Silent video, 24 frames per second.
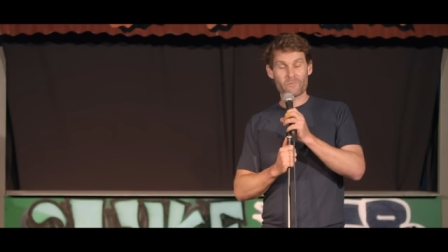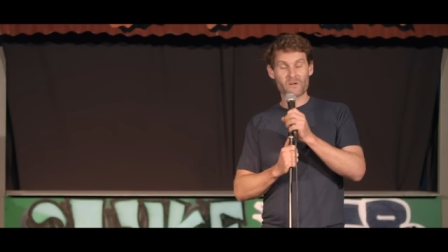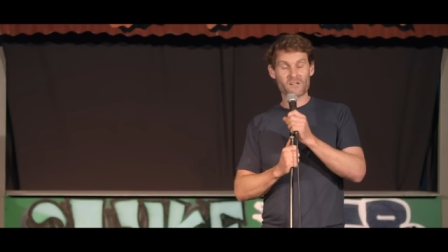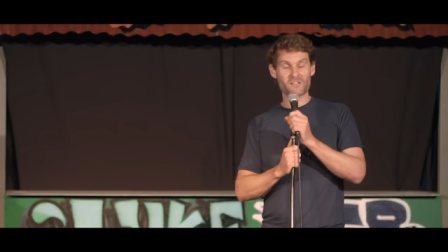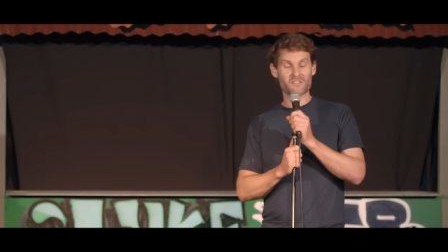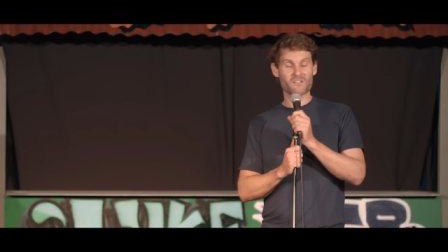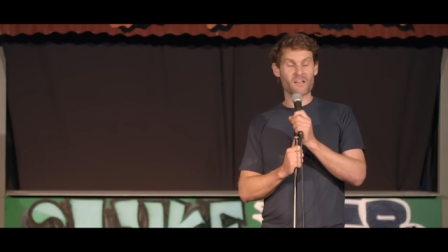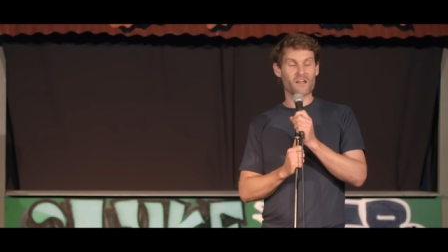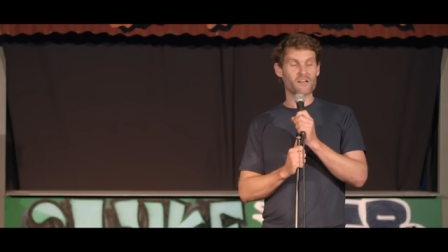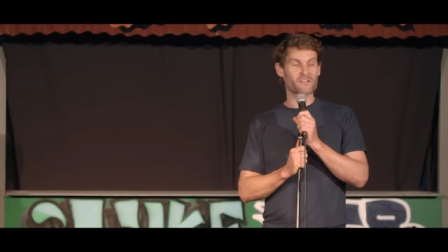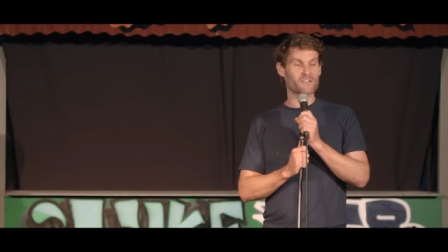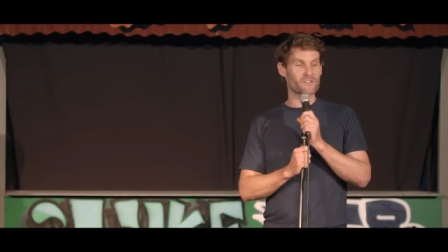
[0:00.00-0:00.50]

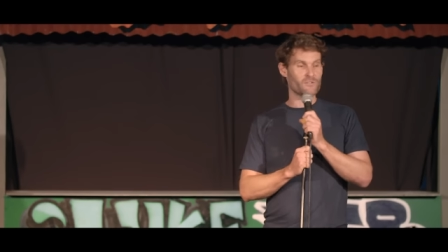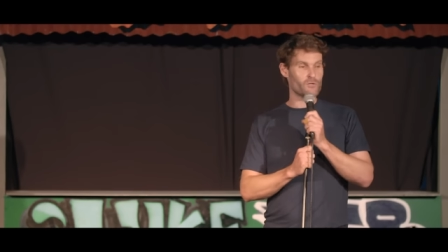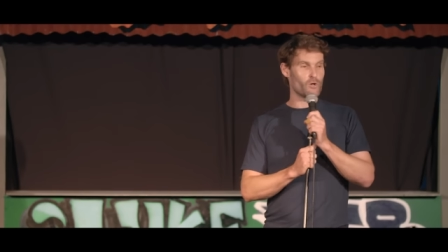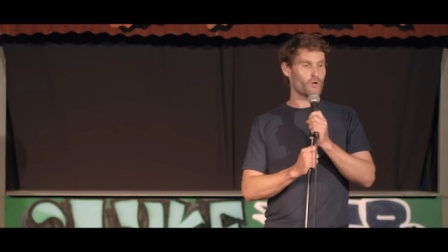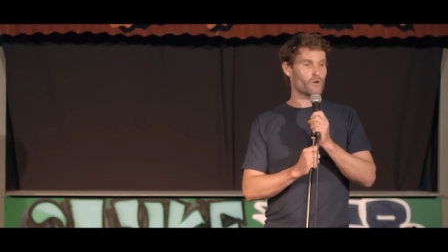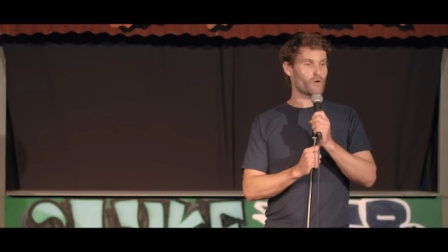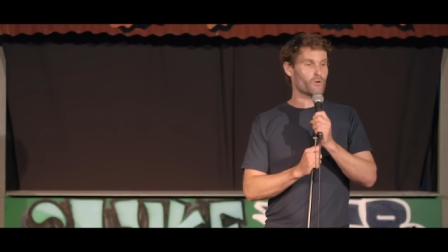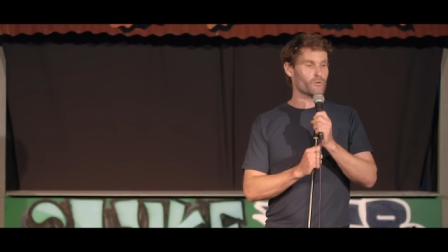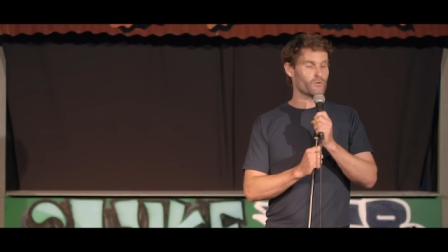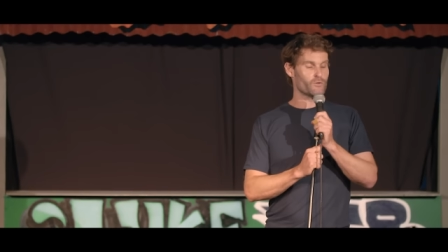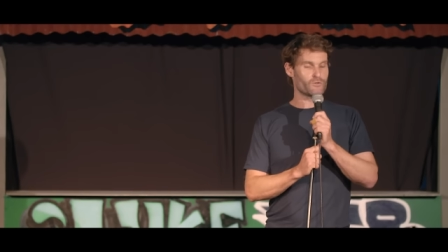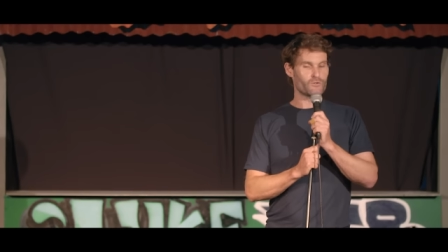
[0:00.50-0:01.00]
minutes later there's a
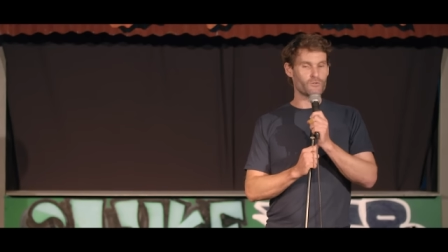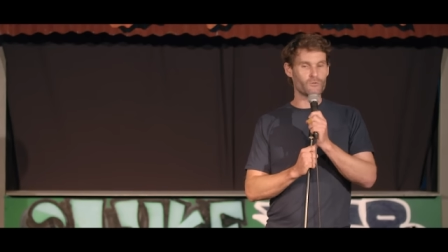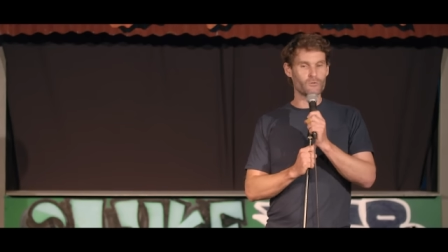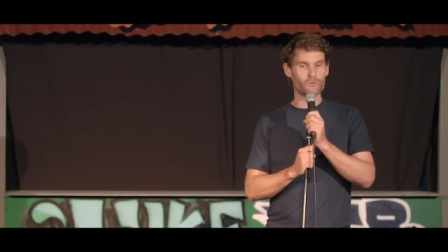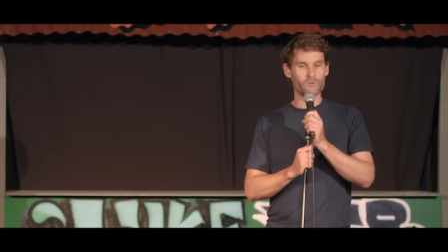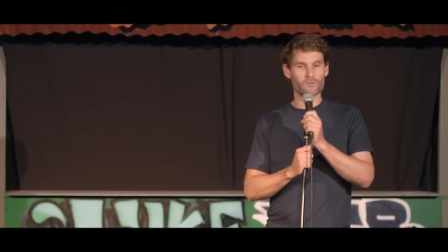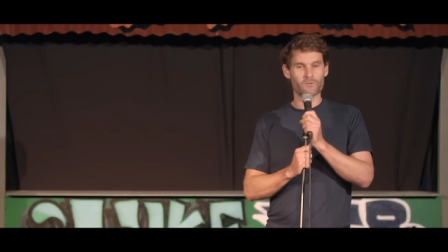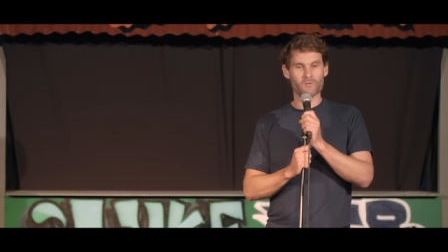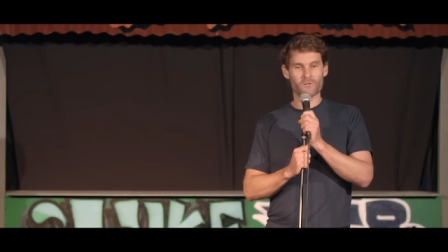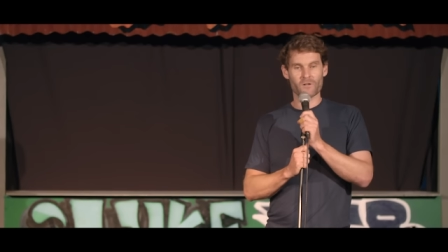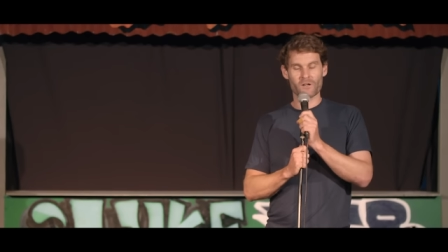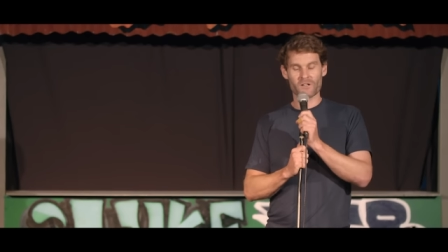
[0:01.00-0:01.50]
knock on the
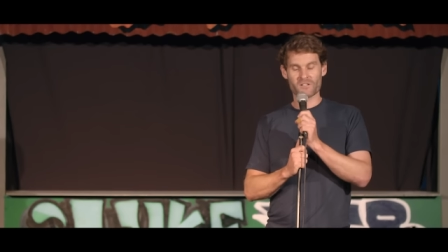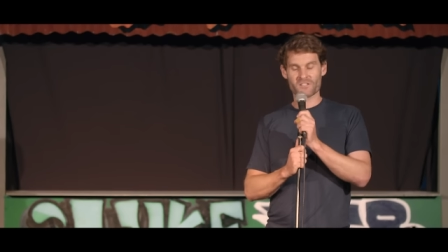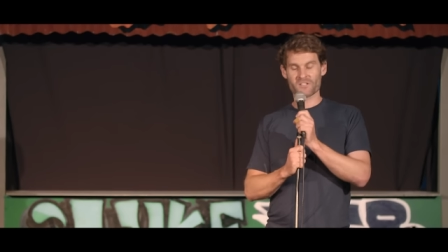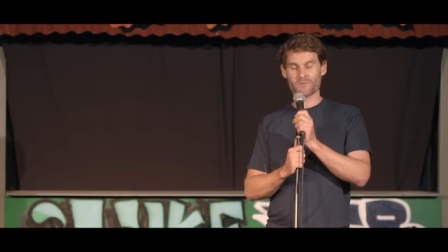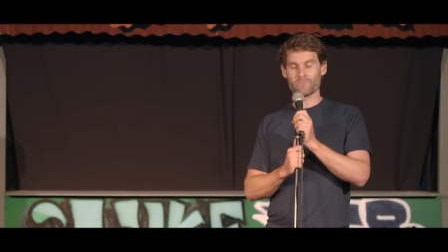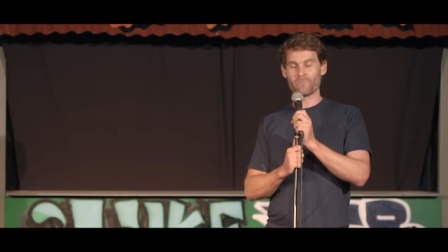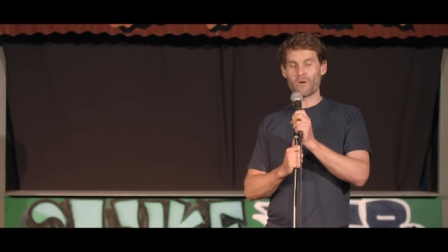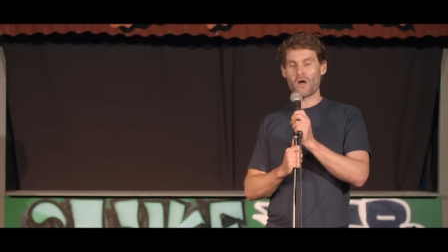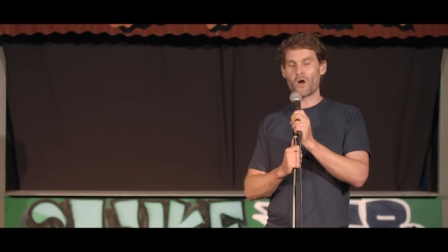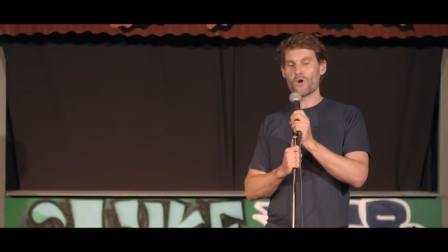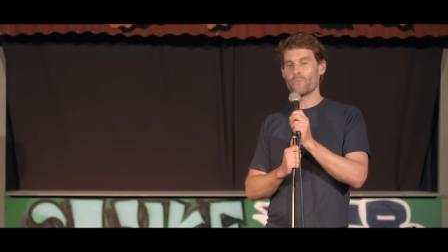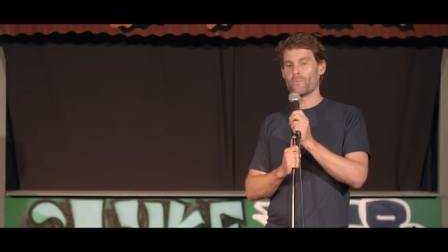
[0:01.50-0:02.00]
door, and it's a
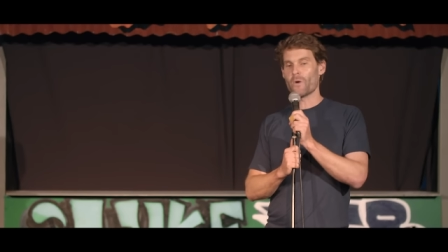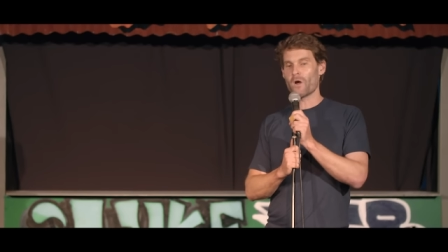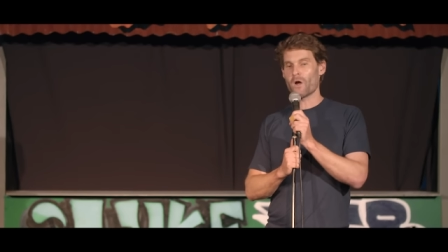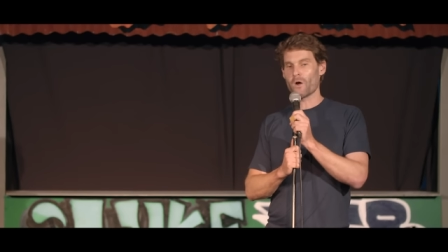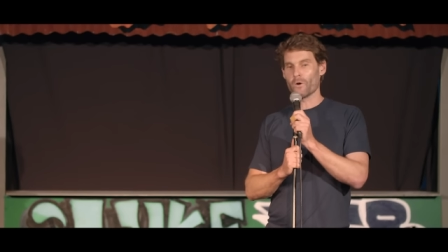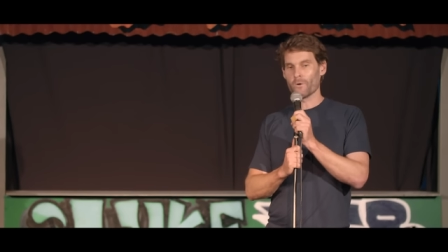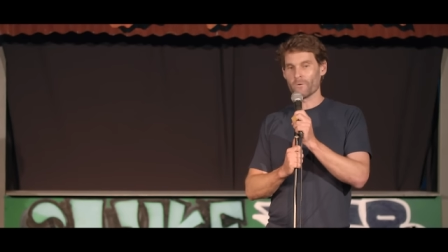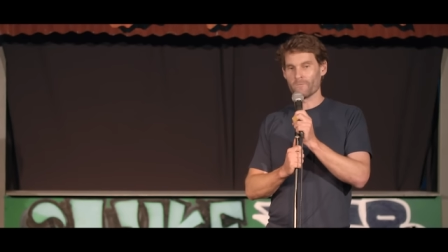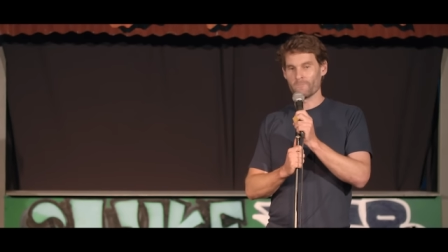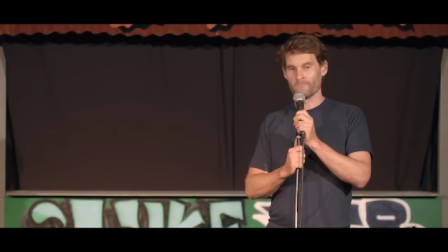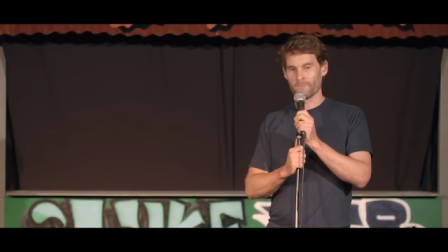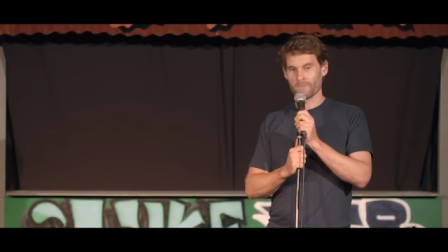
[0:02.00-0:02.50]

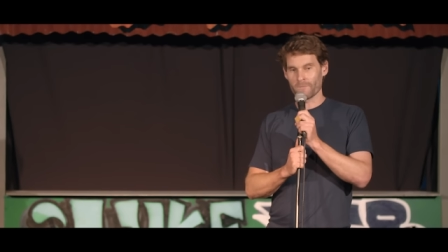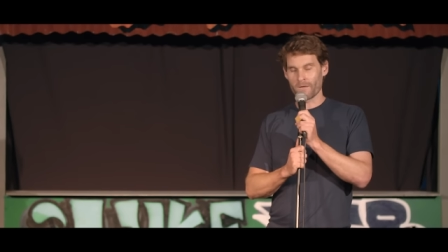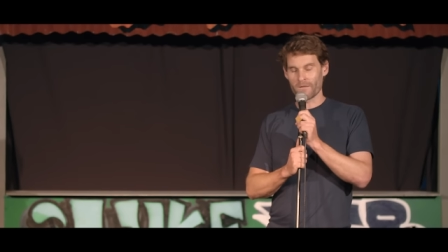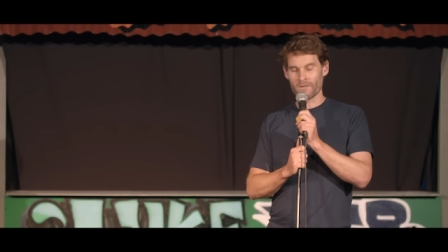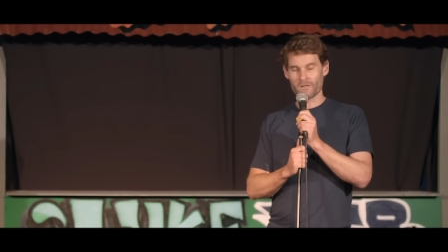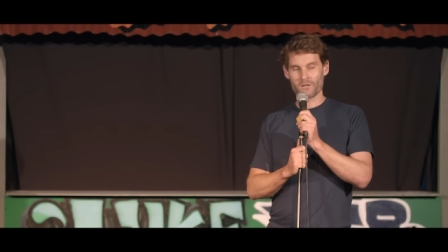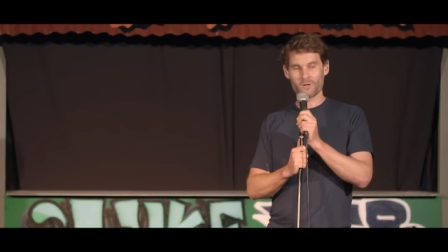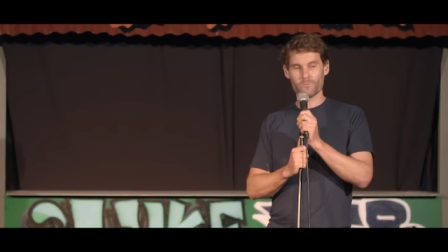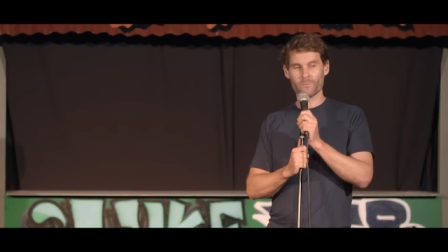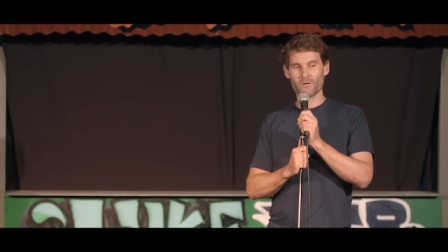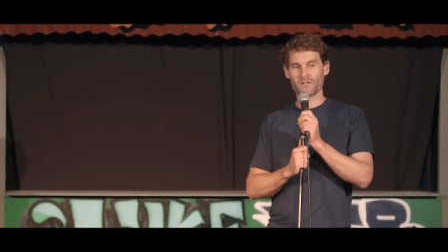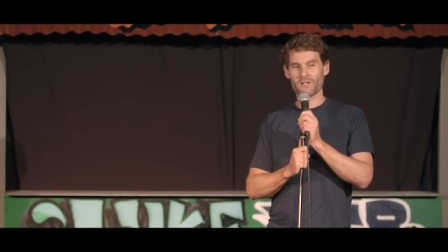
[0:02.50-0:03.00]
popo, and they
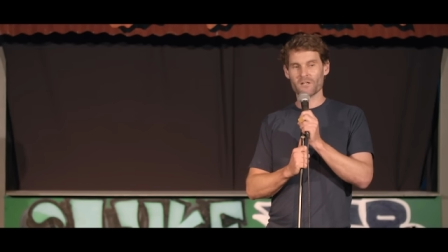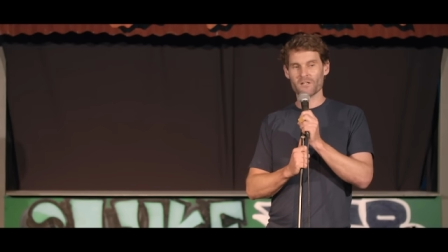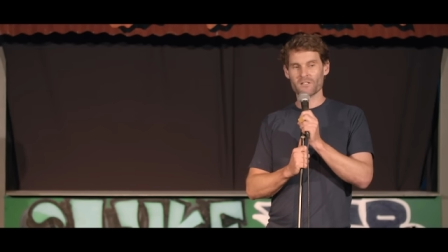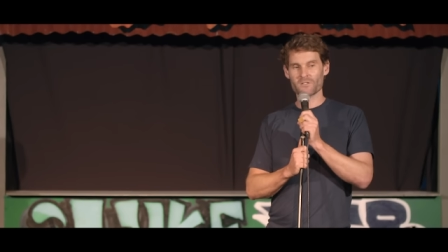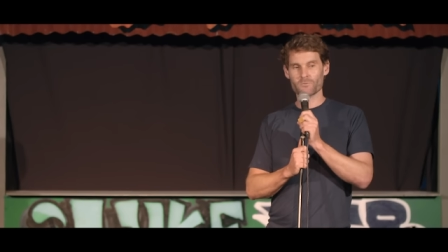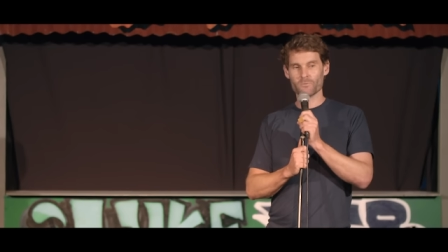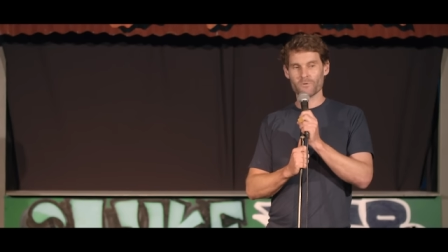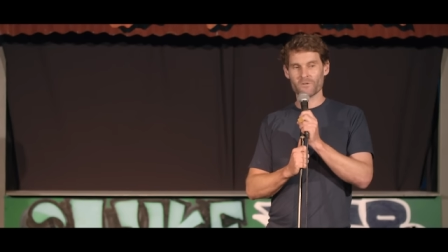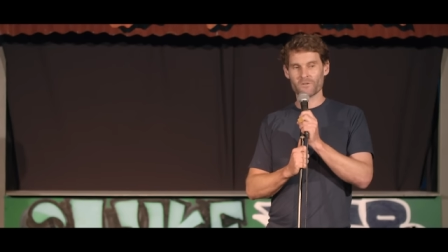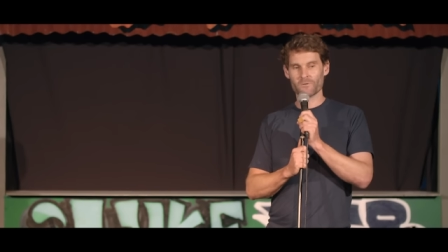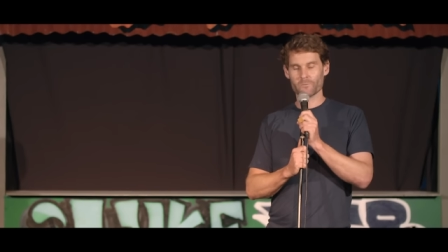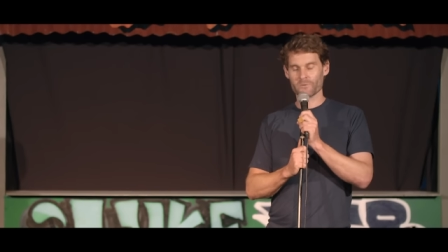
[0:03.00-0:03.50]
got my kids
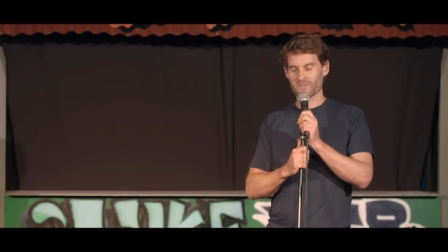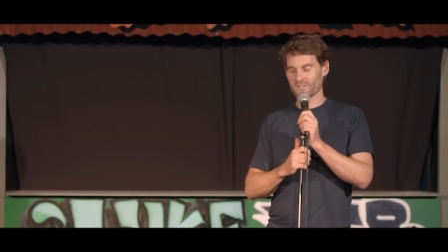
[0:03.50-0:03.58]
with them.